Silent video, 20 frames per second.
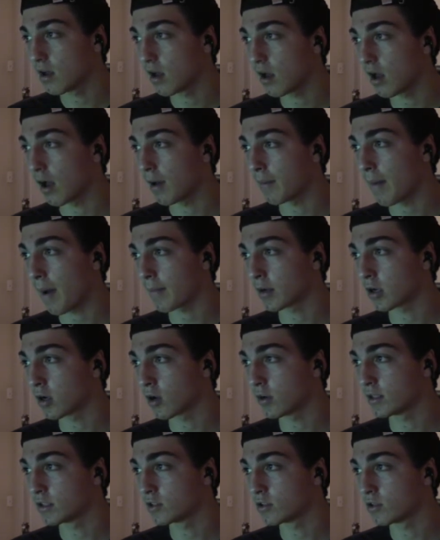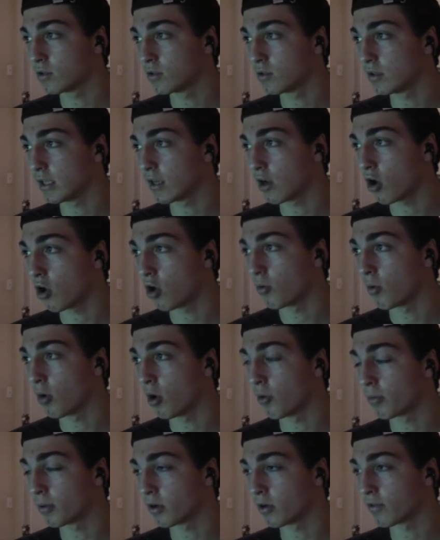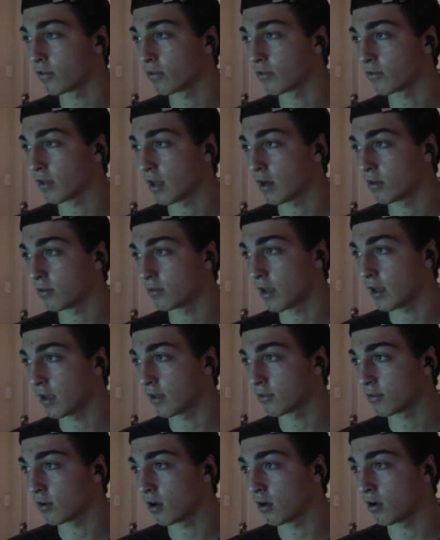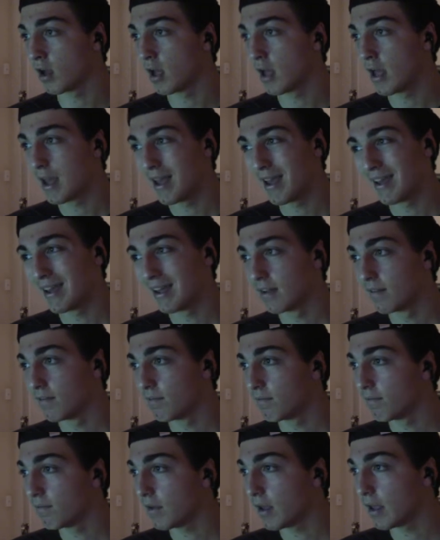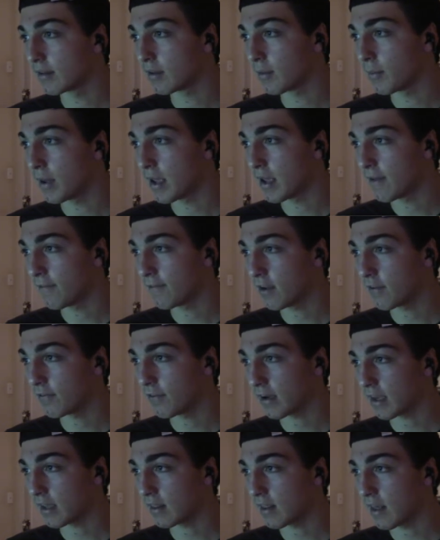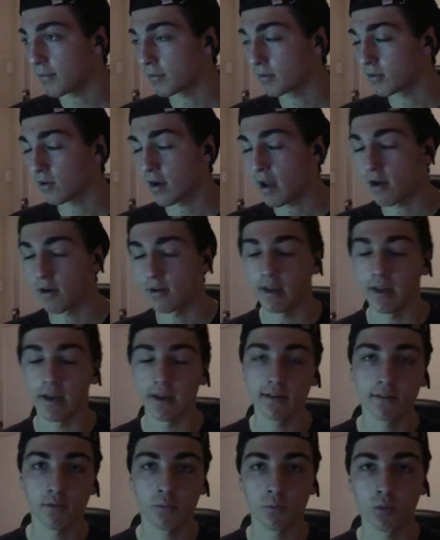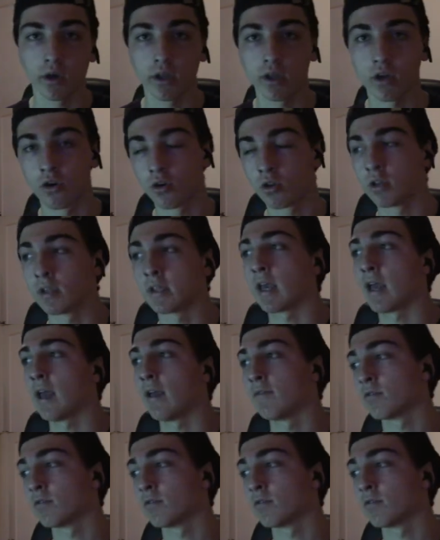I'm going to the home opener for San Jose, so it's a bit iffy if I get the episode out. It is a pretty early game,